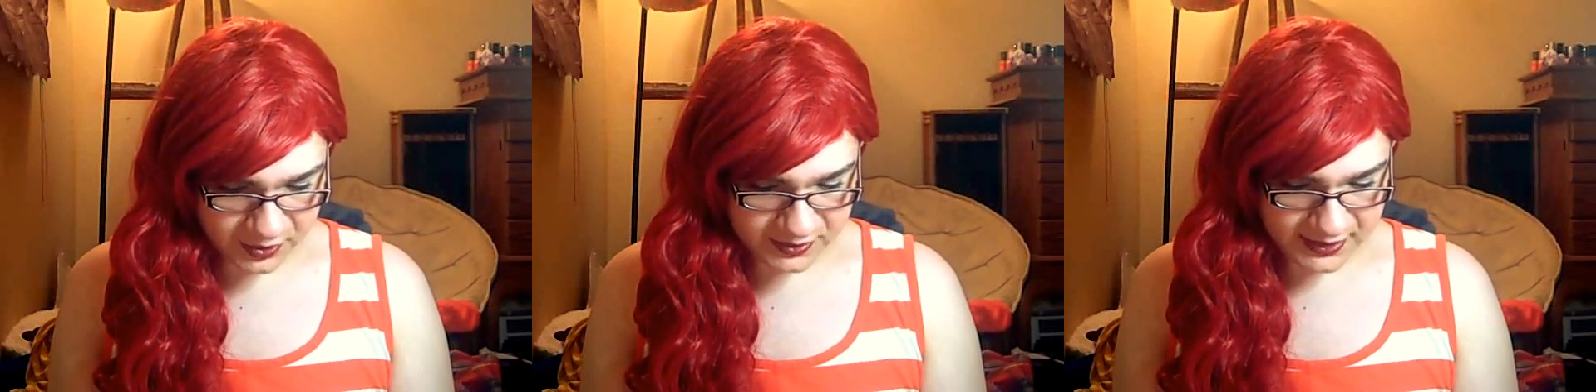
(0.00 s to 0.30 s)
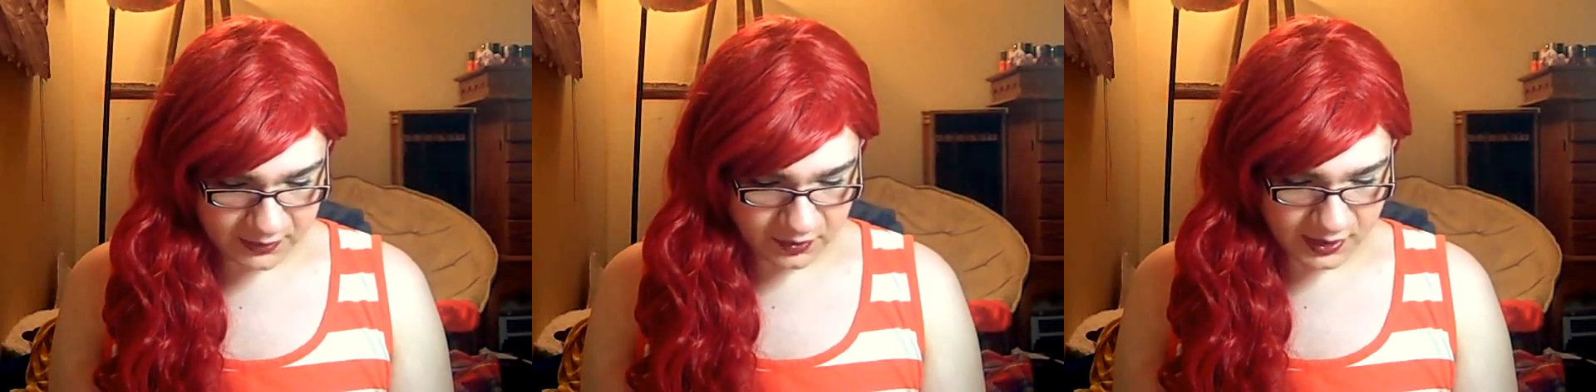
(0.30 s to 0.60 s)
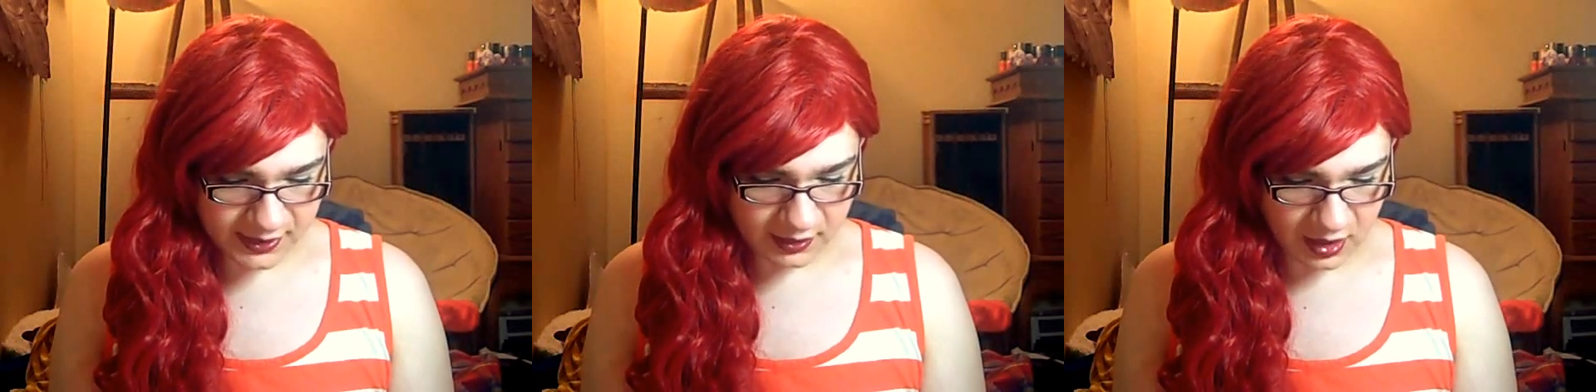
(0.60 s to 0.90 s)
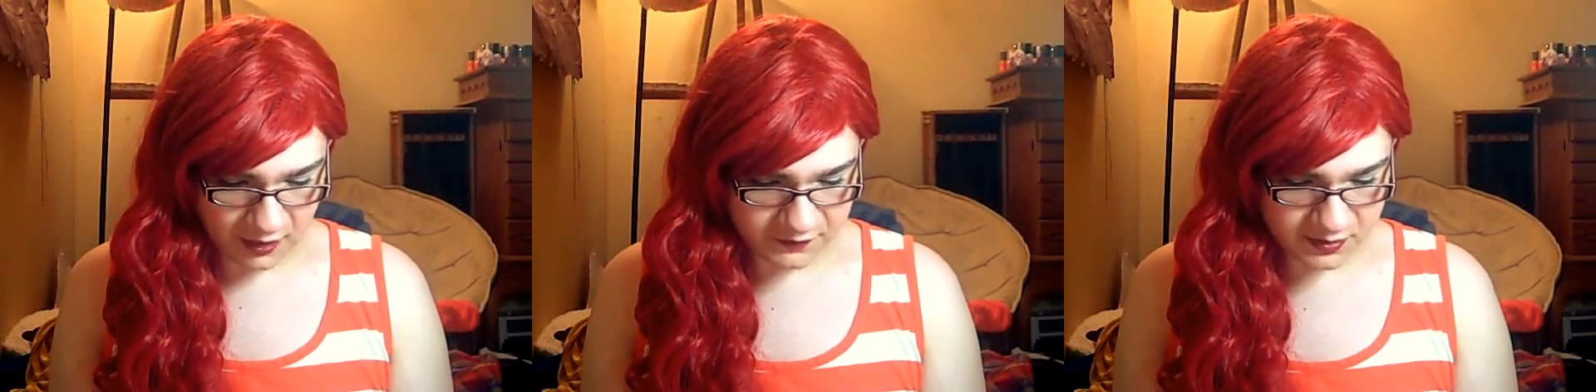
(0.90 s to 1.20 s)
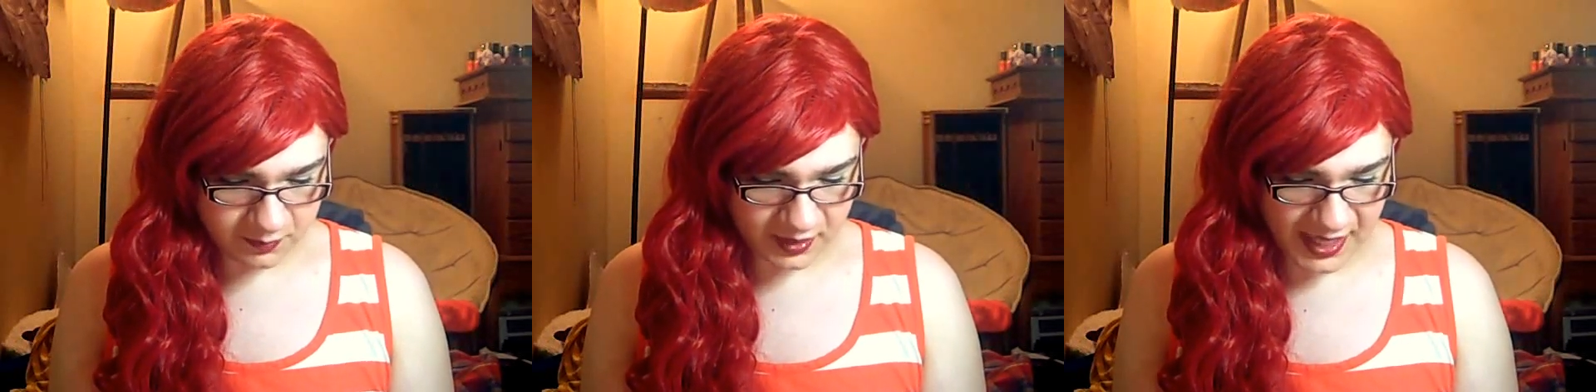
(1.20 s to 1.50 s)
you secretly love
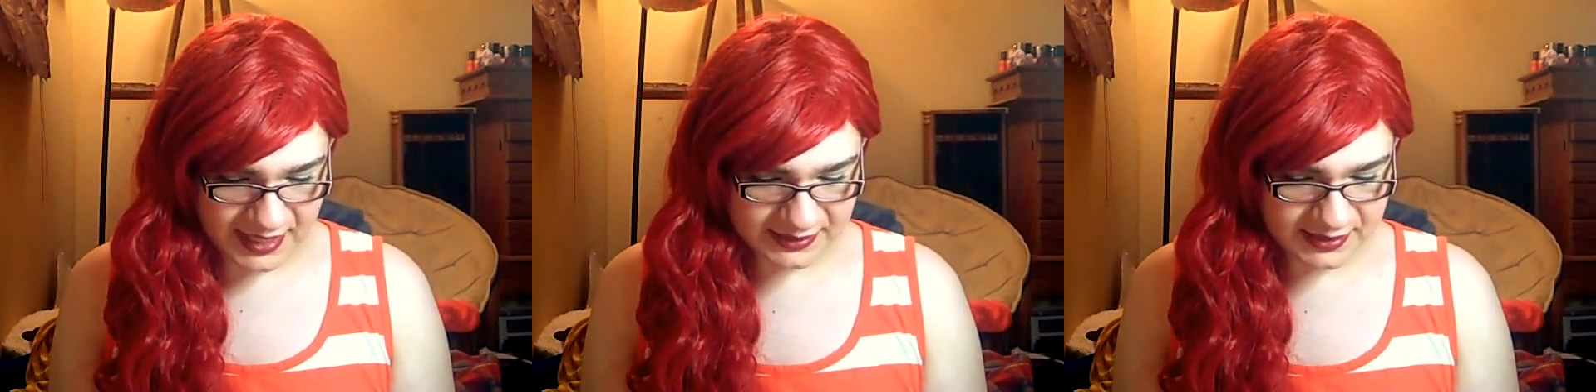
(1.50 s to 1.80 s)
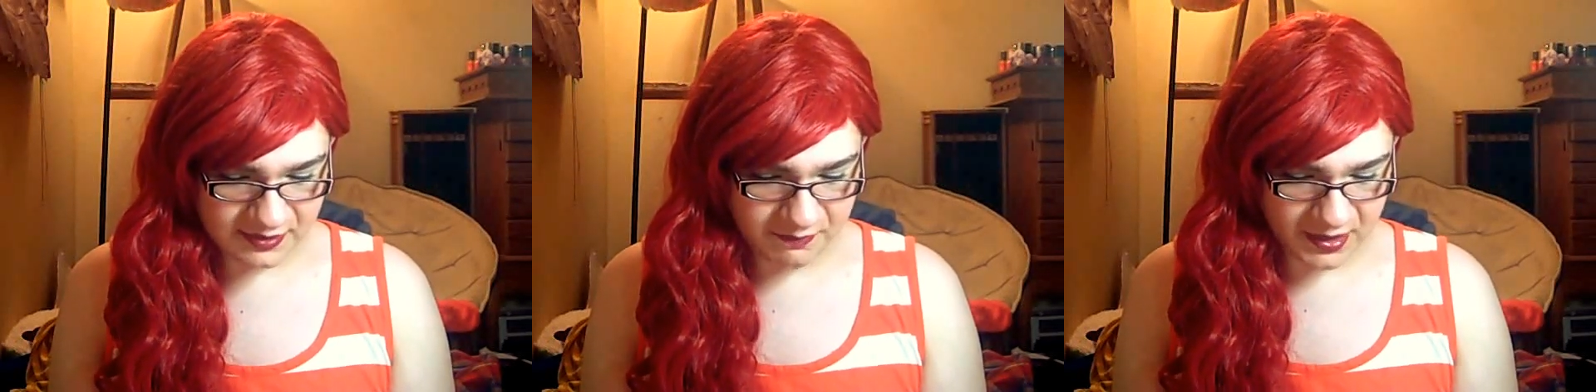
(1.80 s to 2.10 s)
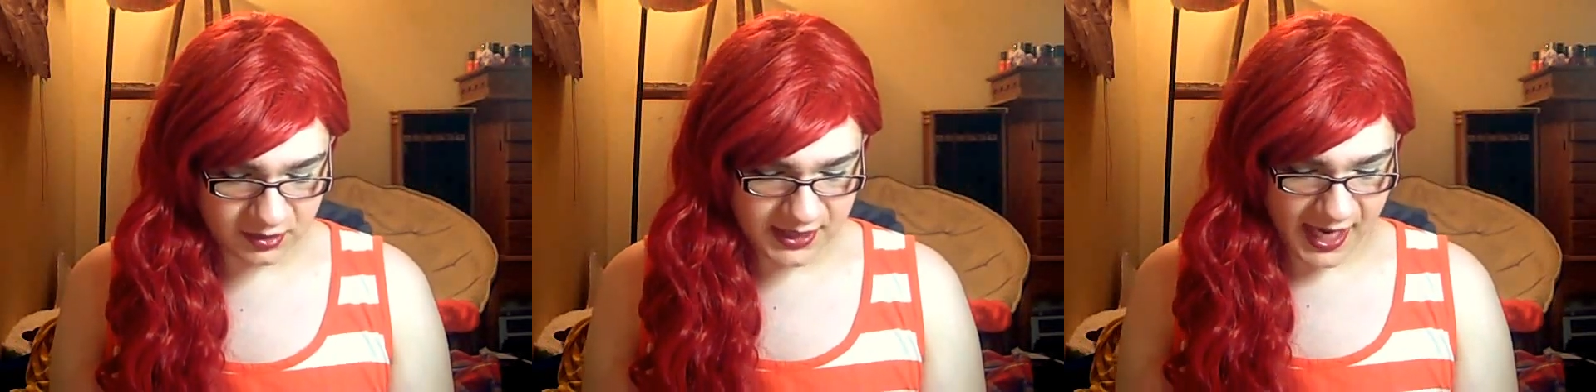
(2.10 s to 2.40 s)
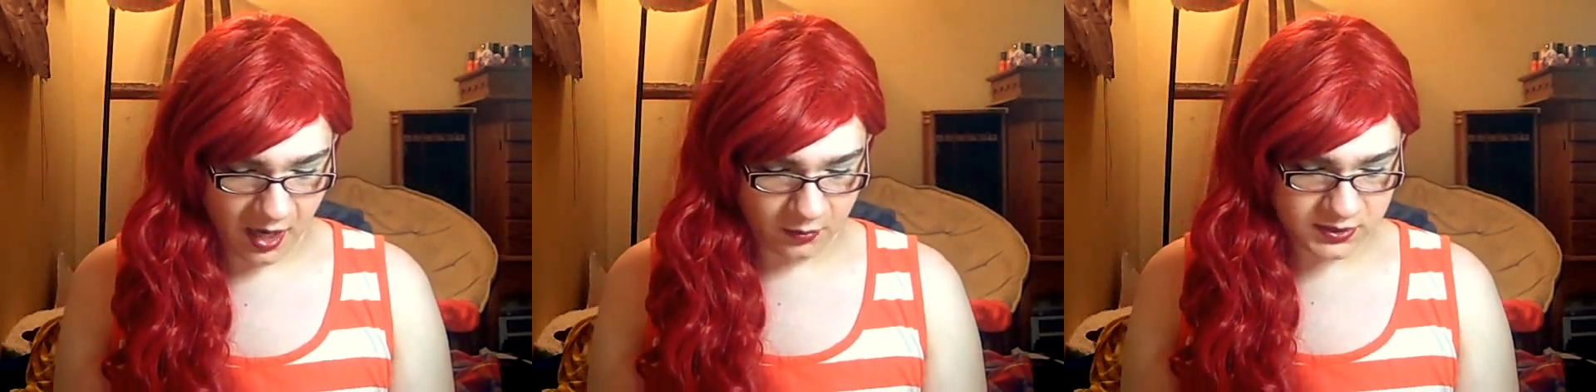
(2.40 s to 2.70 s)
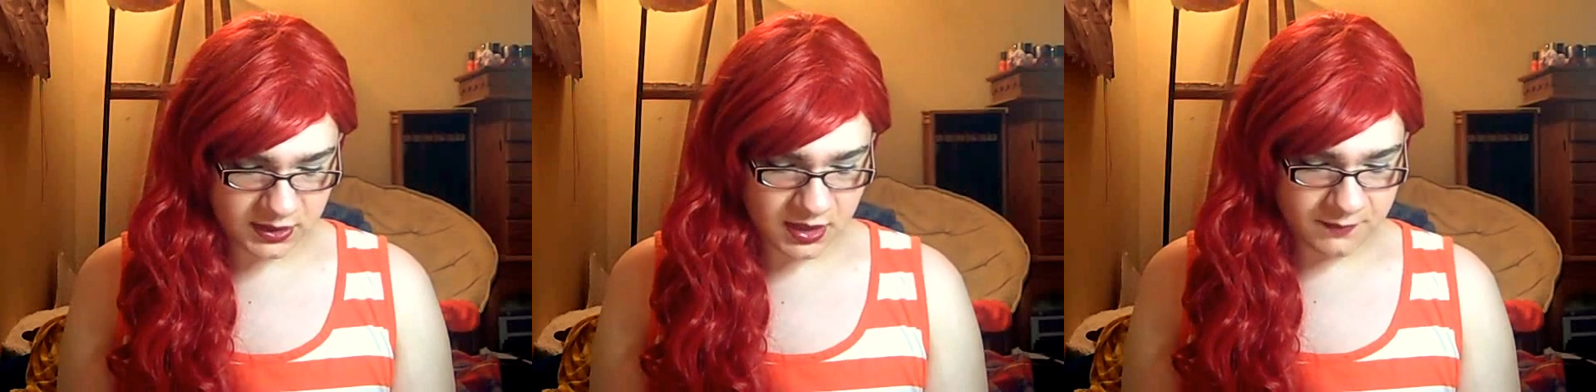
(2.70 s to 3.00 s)
to blast and belt
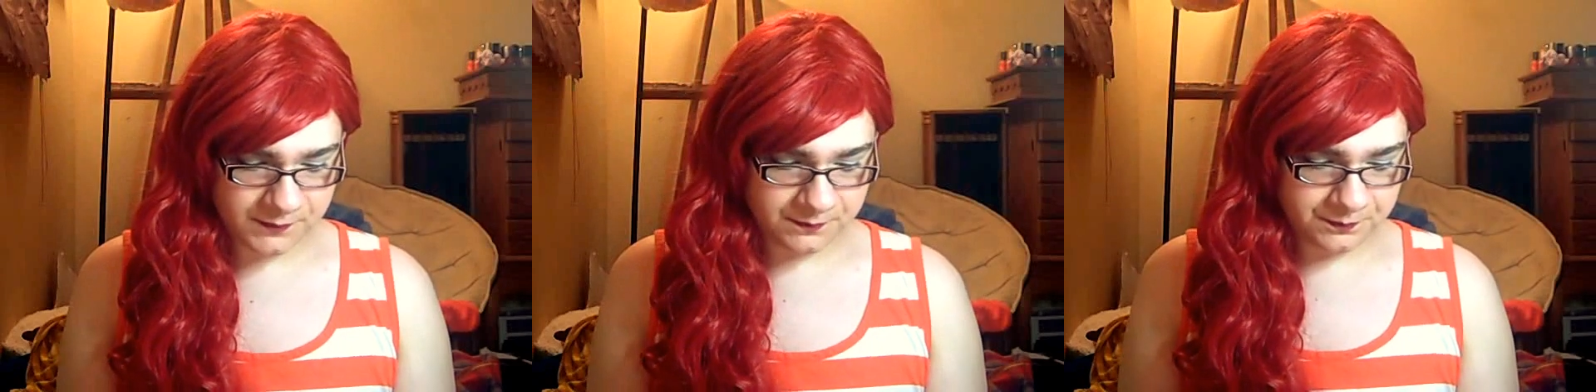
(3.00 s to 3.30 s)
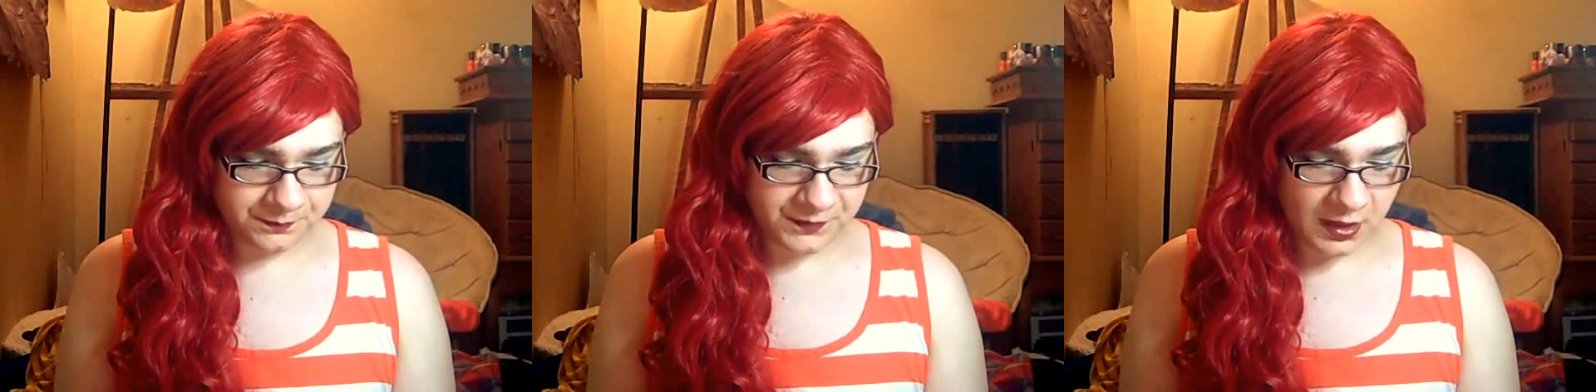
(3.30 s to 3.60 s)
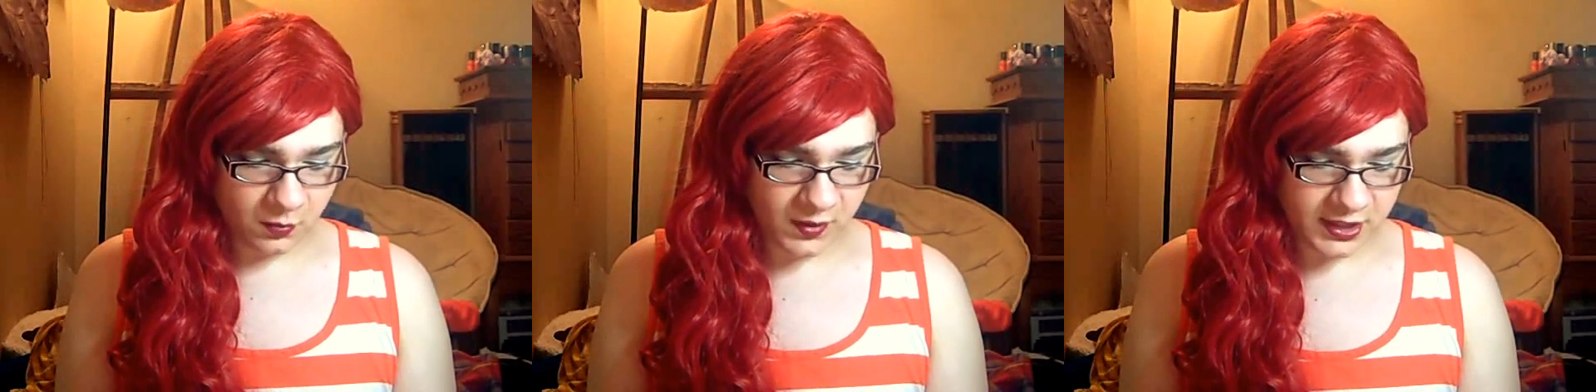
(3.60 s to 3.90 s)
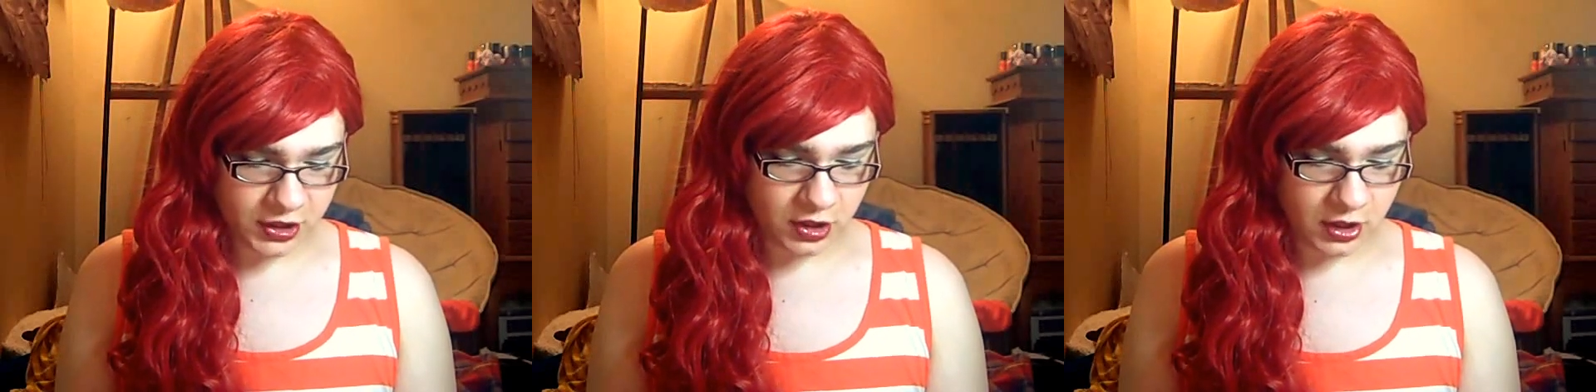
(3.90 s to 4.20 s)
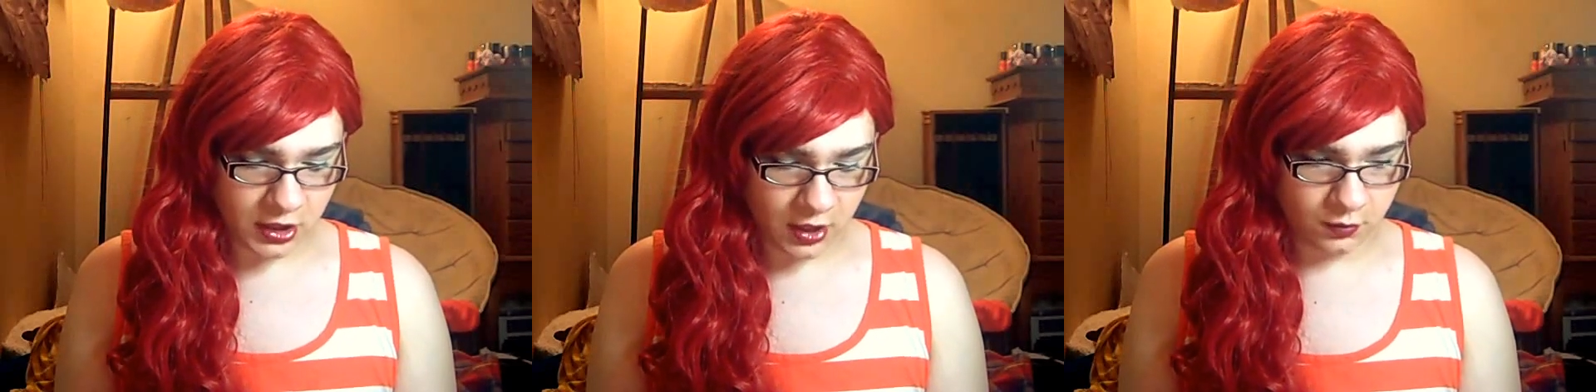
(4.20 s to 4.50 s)
out when you're
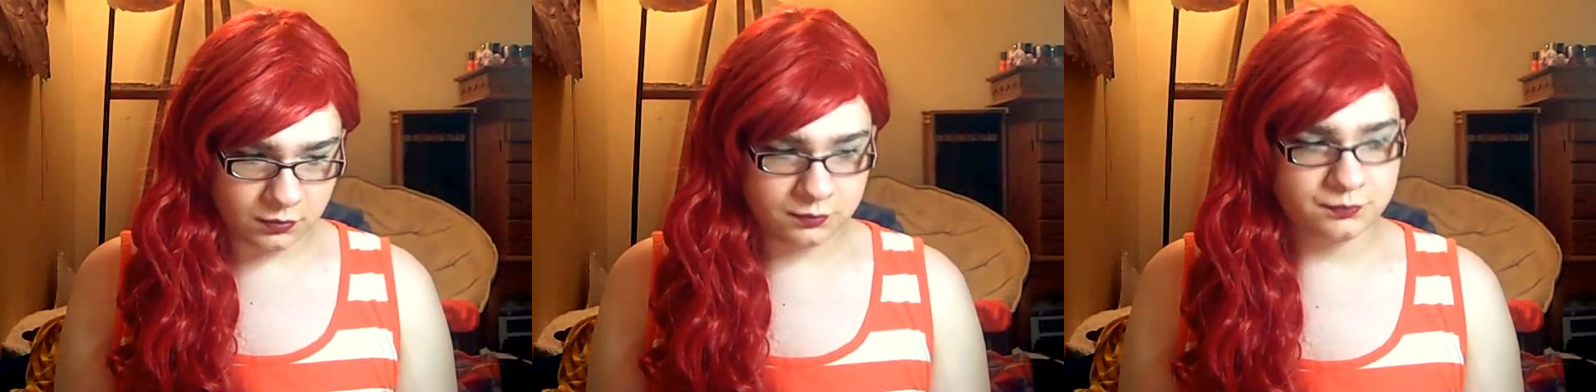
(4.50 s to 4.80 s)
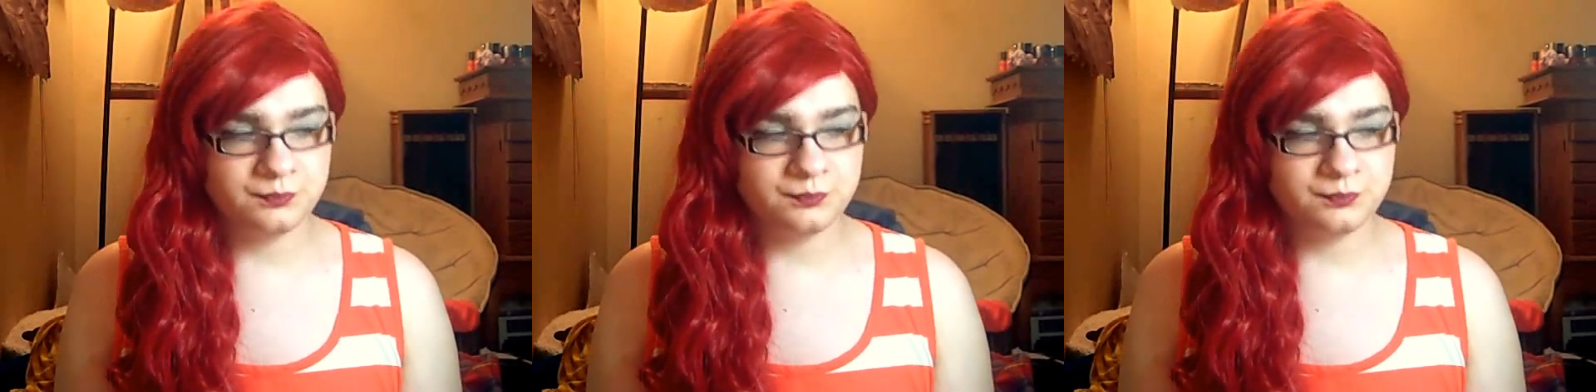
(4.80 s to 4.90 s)
alone?